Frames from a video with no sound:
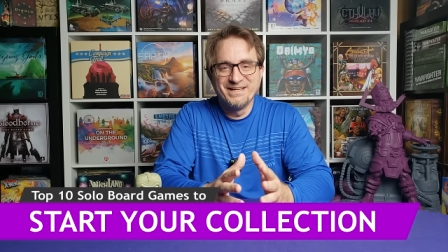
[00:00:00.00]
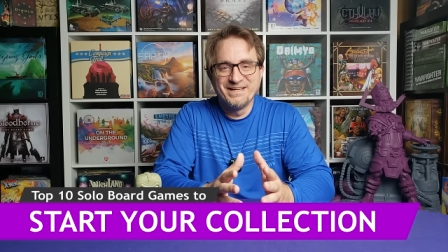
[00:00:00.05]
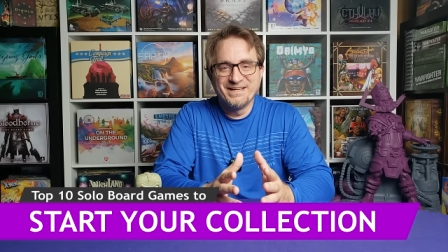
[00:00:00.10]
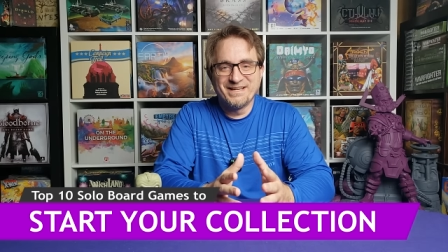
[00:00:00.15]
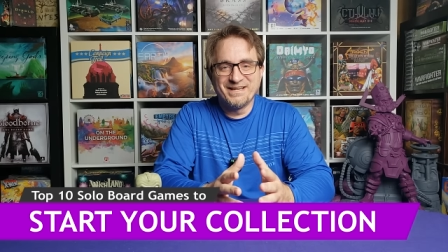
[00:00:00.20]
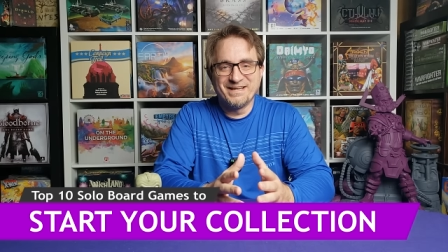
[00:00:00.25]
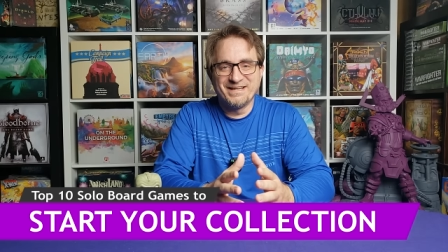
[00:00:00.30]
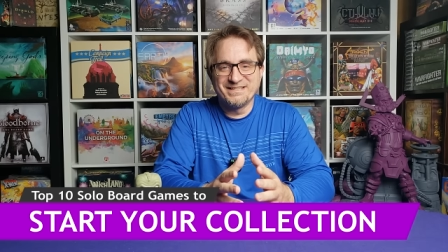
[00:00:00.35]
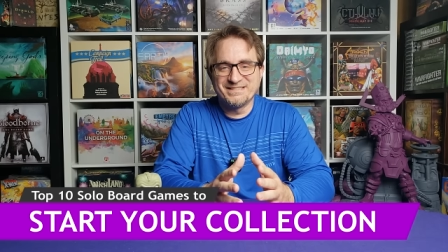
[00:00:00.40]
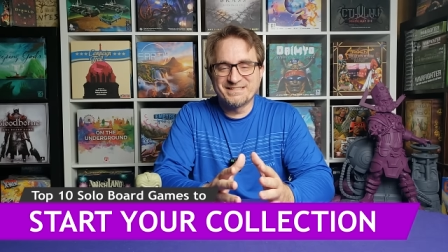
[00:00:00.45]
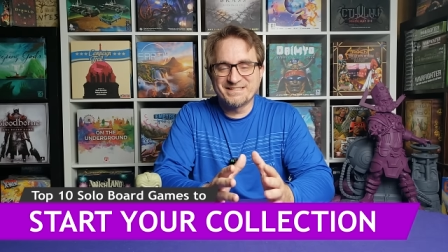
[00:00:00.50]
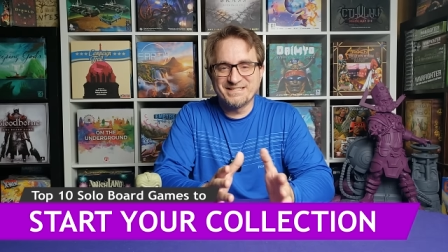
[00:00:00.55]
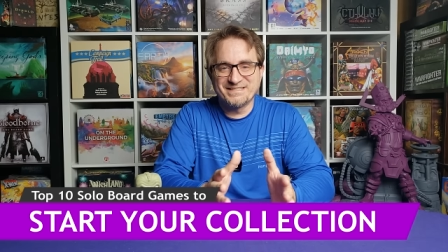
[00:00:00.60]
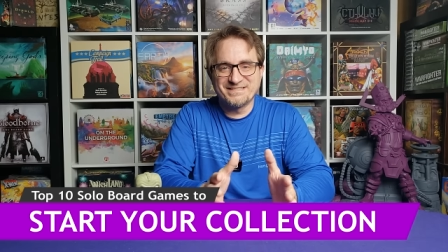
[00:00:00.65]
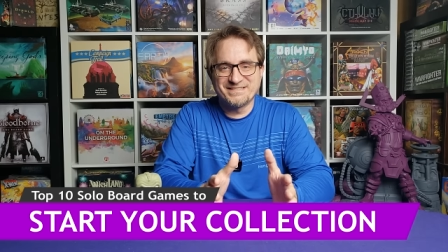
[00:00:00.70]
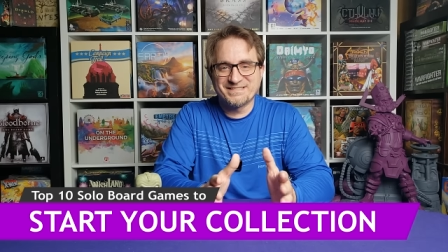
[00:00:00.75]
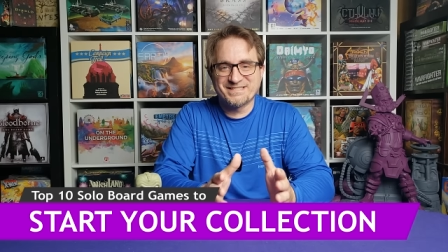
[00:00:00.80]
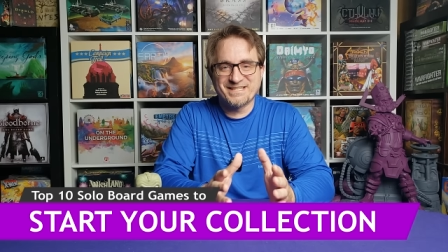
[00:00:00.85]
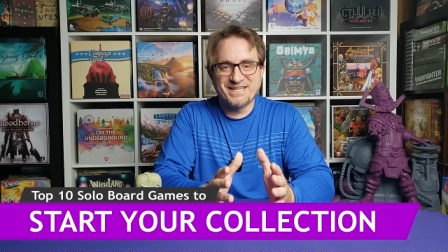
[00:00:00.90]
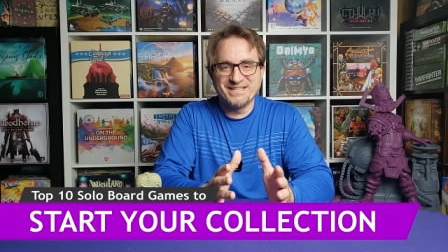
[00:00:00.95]
Uh, it's
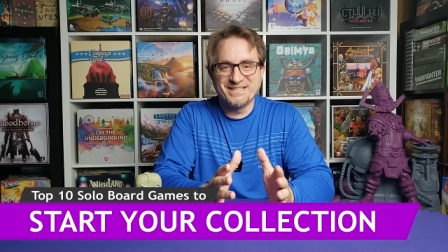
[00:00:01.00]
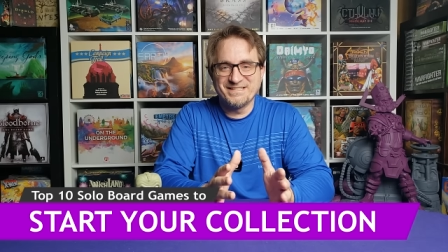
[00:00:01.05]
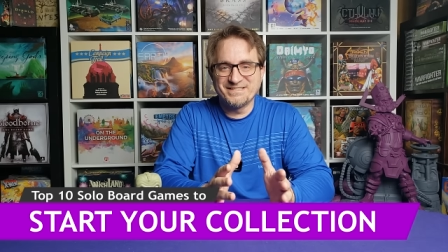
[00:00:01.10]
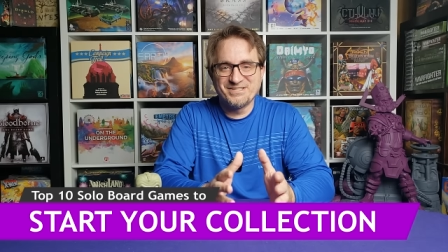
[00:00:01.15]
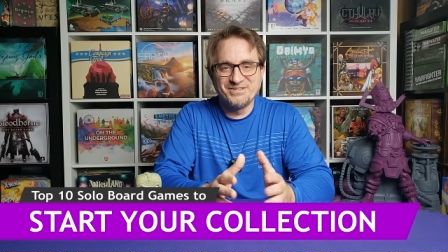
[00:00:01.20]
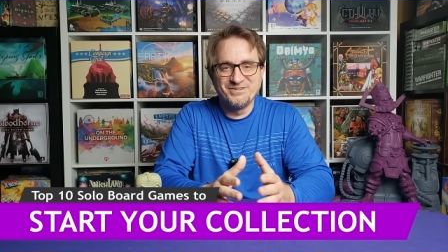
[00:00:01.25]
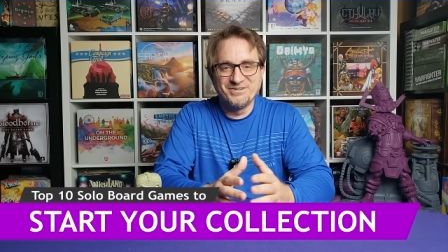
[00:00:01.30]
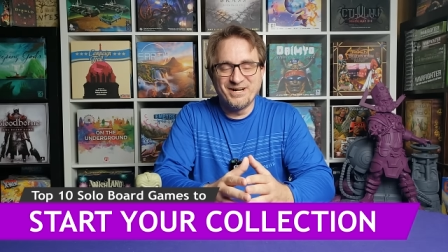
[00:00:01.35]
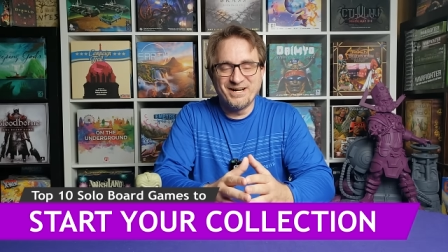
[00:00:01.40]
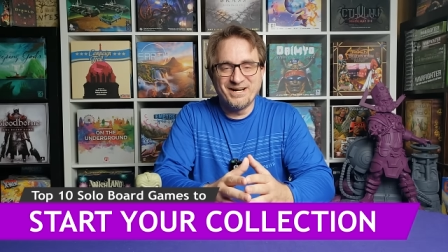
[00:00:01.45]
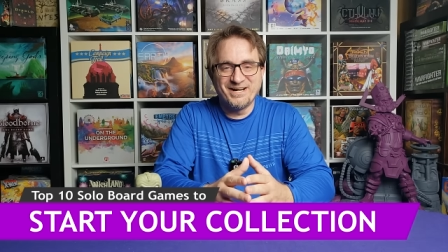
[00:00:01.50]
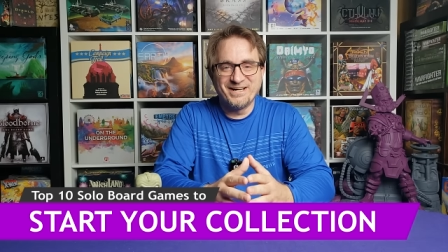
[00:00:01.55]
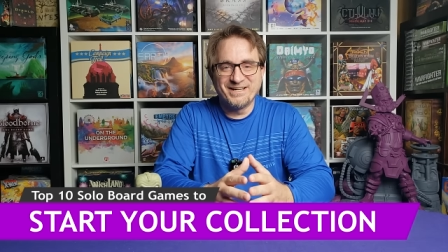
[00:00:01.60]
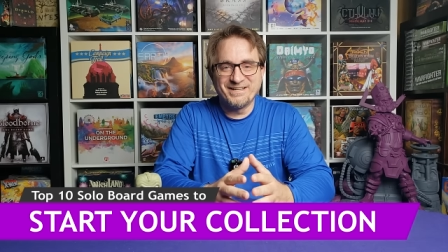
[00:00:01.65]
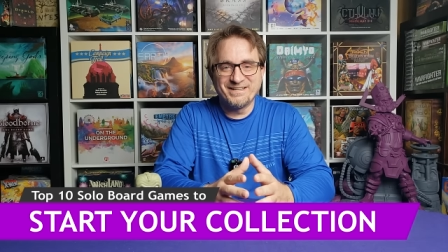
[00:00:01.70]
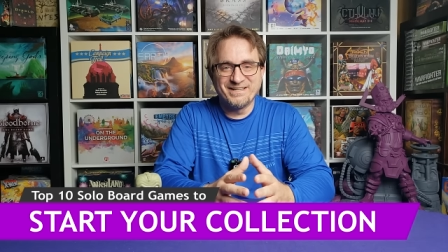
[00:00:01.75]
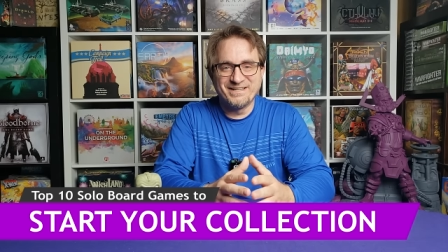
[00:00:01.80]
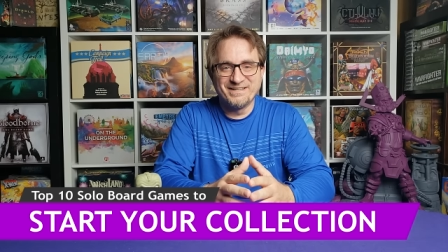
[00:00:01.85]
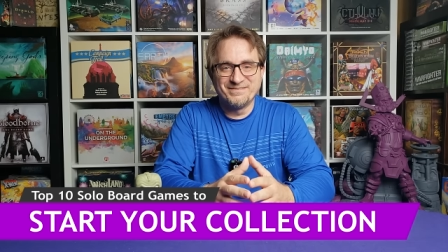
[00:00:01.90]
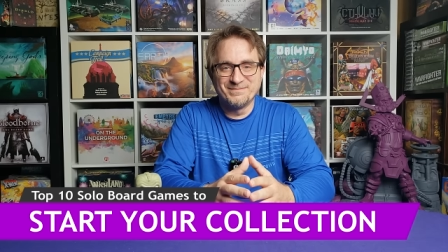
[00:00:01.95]
just getting too
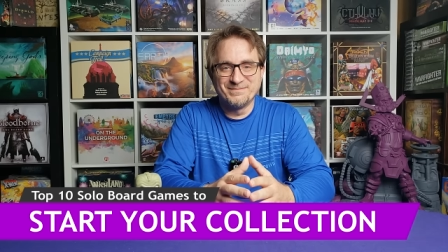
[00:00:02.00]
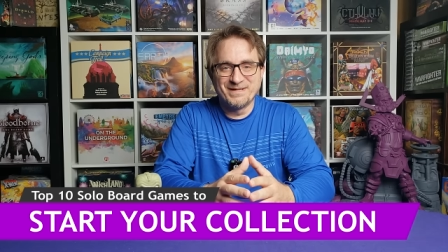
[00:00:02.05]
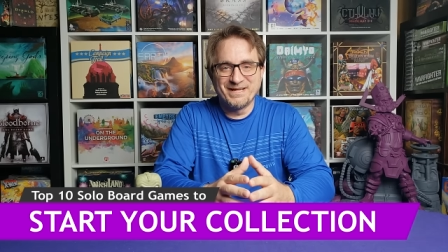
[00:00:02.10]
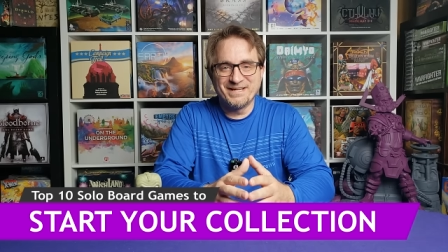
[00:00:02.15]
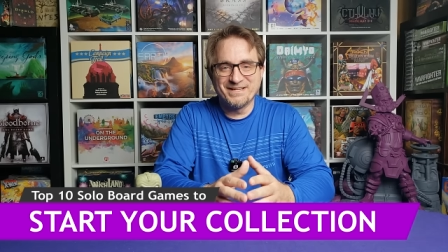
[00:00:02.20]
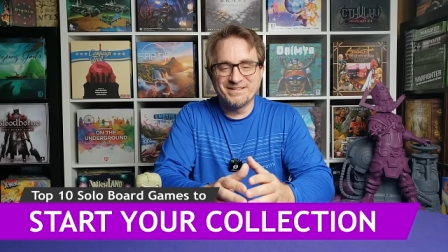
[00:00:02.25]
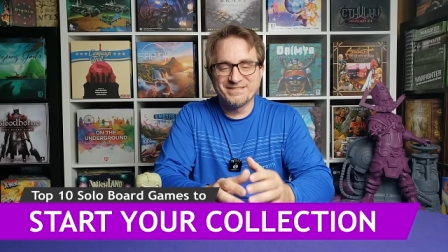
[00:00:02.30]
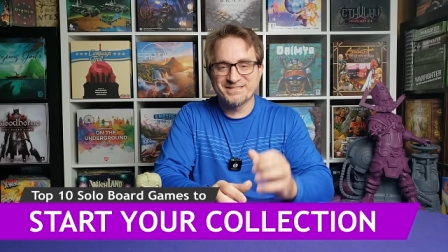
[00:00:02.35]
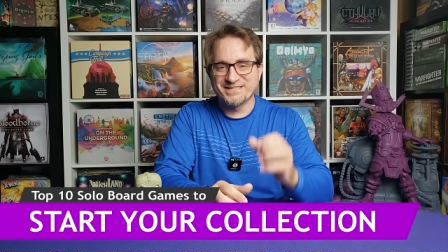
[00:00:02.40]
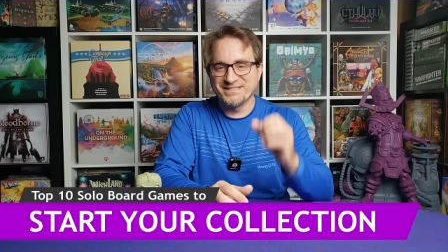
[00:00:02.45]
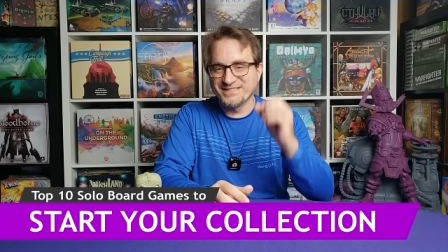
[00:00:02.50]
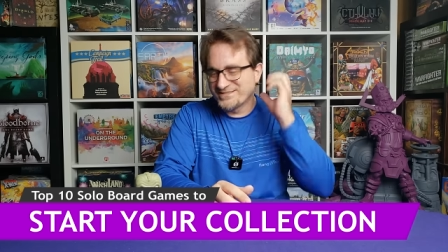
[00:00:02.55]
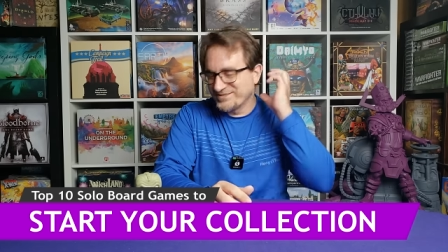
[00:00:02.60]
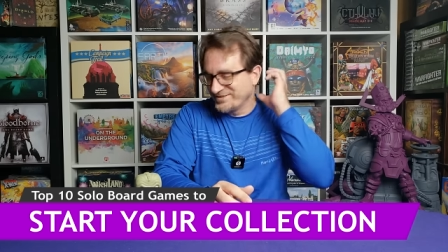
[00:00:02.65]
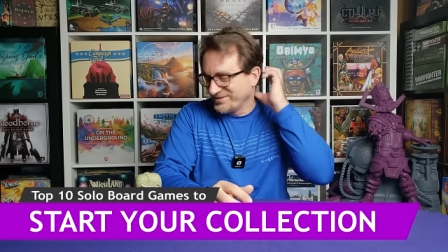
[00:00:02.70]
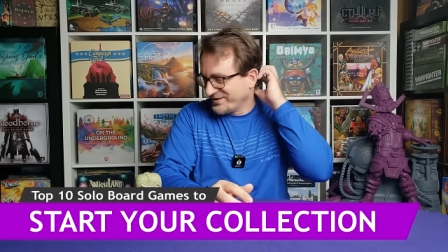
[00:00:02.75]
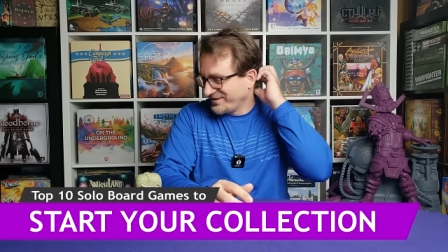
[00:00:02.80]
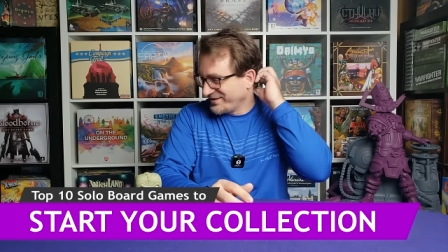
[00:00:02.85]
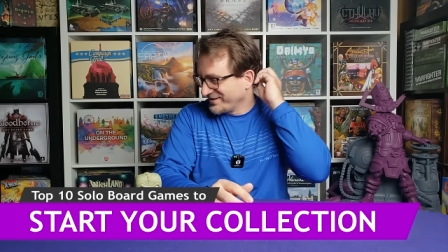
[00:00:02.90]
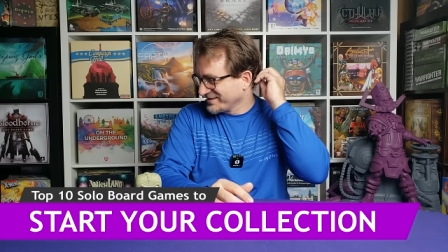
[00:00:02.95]
hot and my hair is getting too
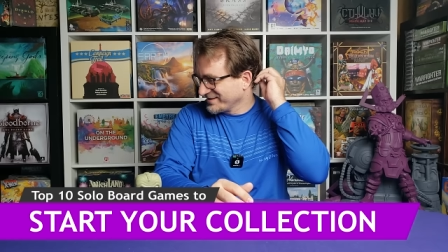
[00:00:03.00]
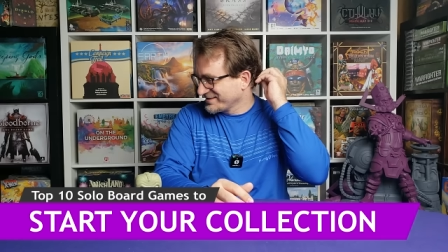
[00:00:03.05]
long.